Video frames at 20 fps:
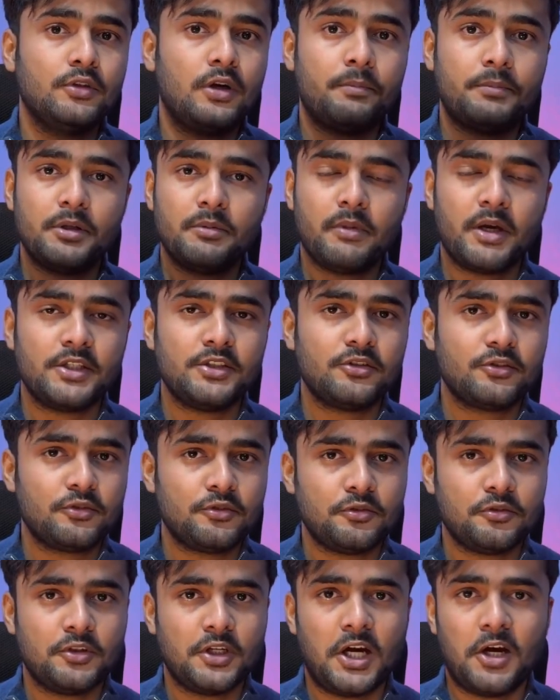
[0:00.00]
optimize your
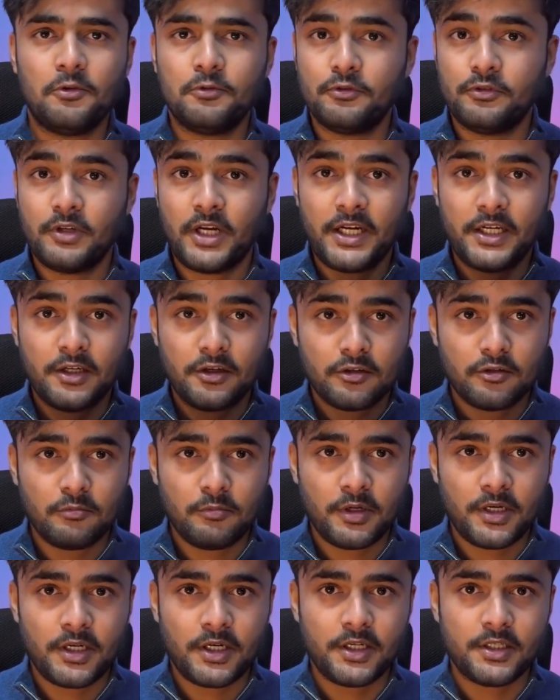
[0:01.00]
code, how to write
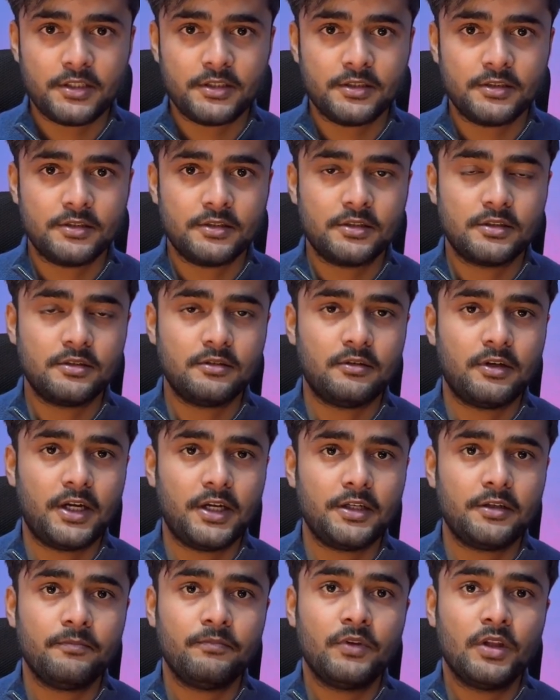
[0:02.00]
documentations, right?